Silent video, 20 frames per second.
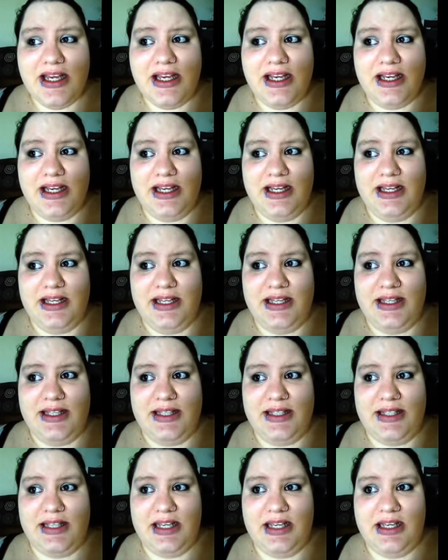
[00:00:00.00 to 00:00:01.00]

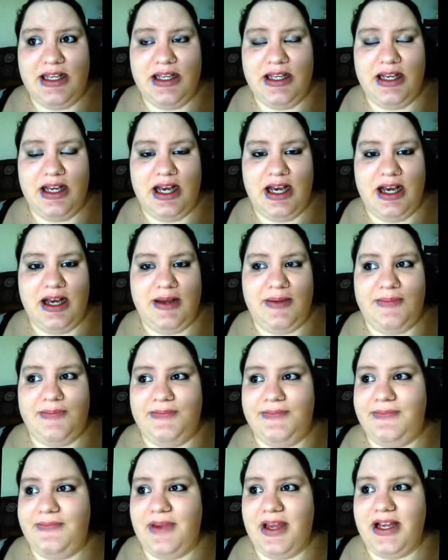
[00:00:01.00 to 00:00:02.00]
Because, um,
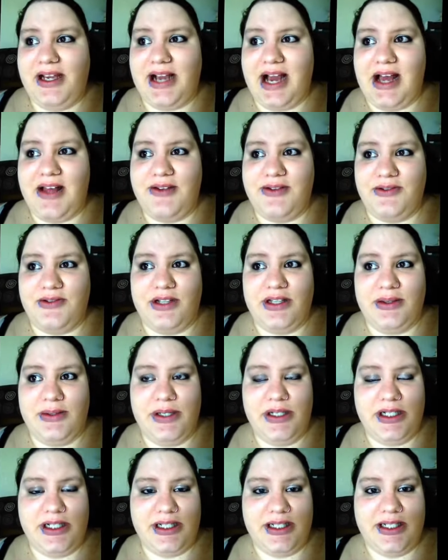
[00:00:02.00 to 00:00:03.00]
man, Kyle's really
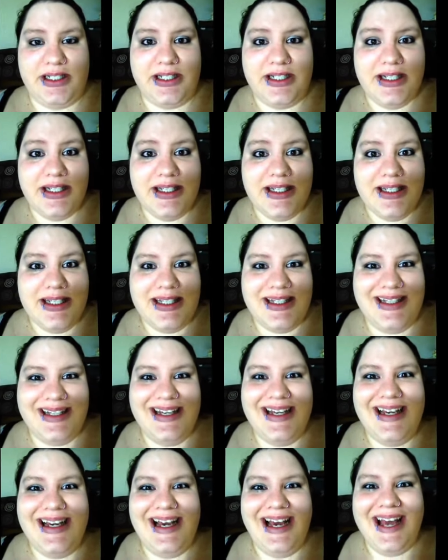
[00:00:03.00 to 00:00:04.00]
walking.
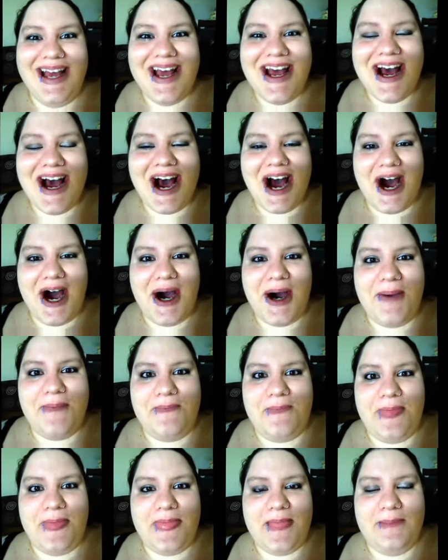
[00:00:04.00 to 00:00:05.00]

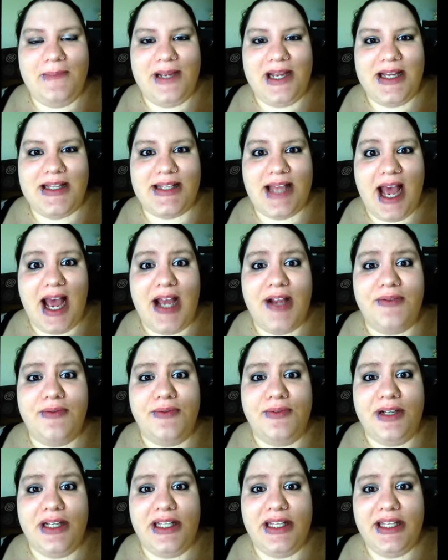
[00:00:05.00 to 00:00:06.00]
um, because I
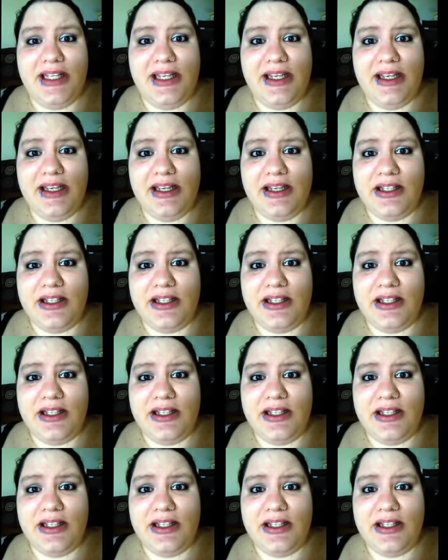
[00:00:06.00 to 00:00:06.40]
really